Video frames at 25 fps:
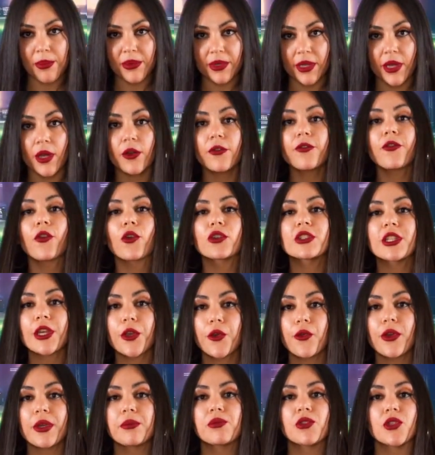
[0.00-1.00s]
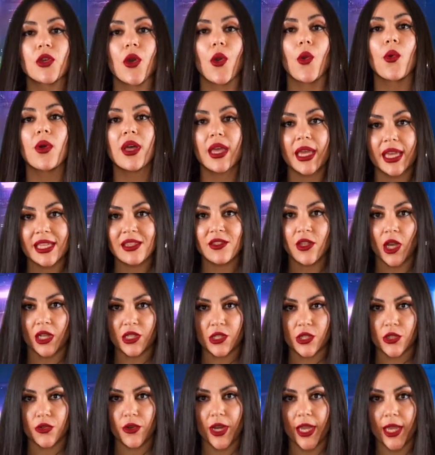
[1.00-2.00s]
for the crypto
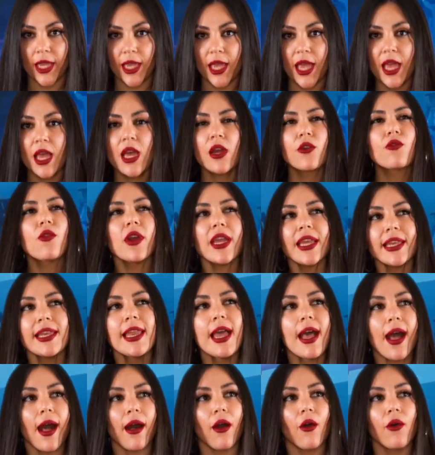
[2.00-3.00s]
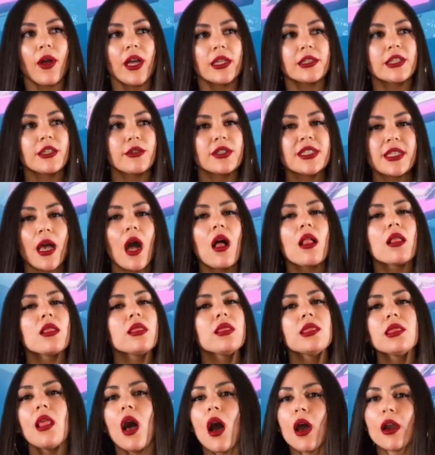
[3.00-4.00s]
industry. Right now, there's a
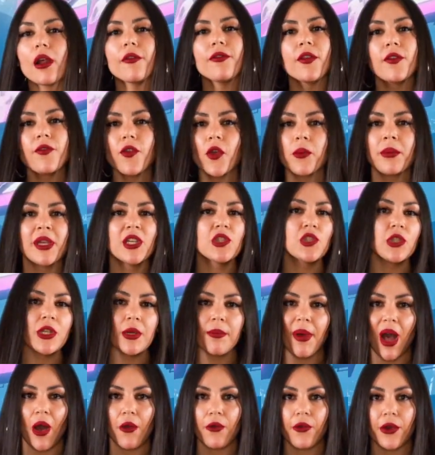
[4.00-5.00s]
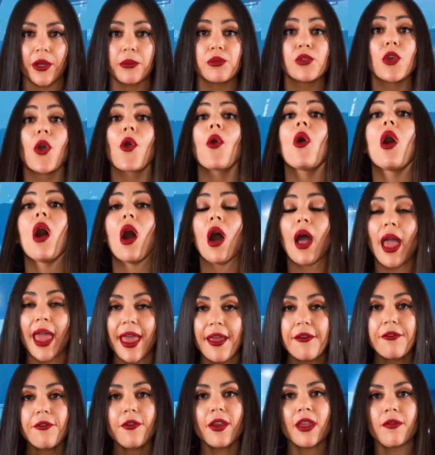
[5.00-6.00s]
lot of information about crypto
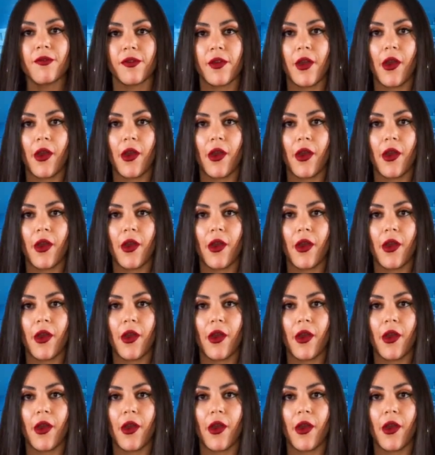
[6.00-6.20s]
everywhere